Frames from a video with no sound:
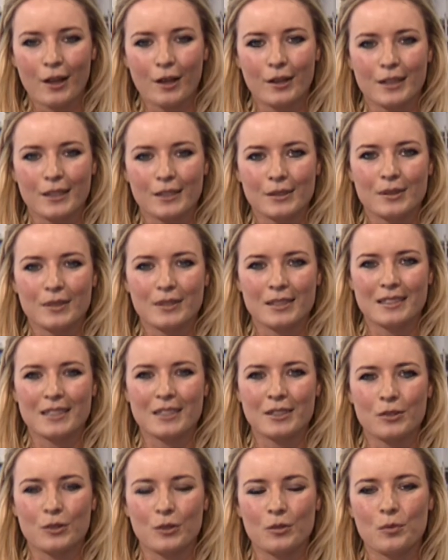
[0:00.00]
Okay, so as I
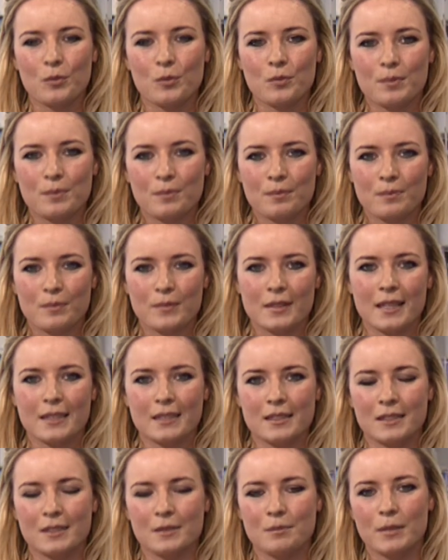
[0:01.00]
said, sort of
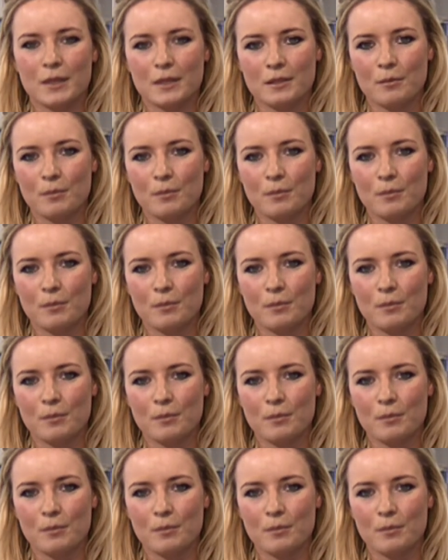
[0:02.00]
data's bits